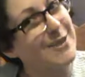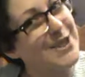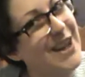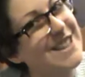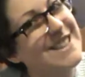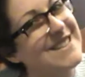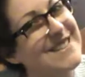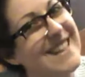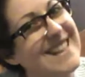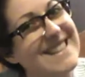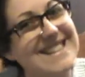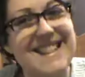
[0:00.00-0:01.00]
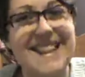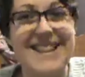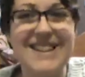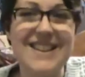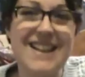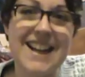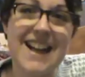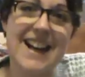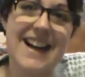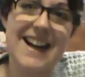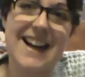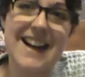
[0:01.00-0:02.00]
talk to you guys later
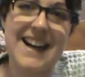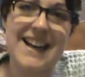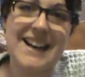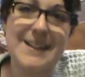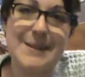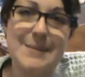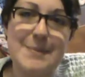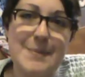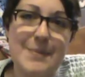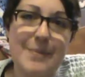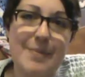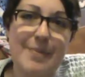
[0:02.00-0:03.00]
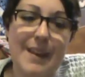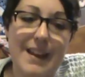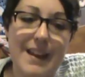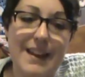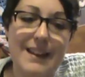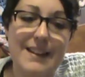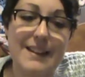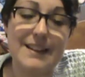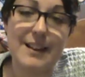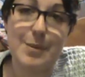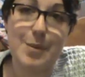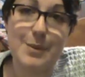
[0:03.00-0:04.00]
in a
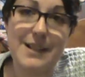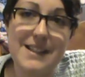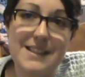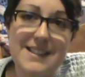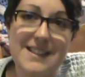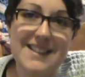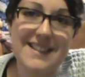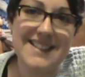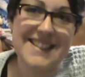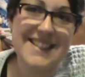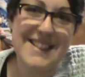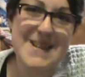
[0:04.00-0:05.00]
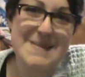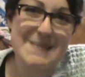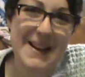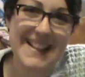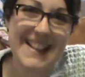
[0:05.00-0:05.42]
couple weeks. Bye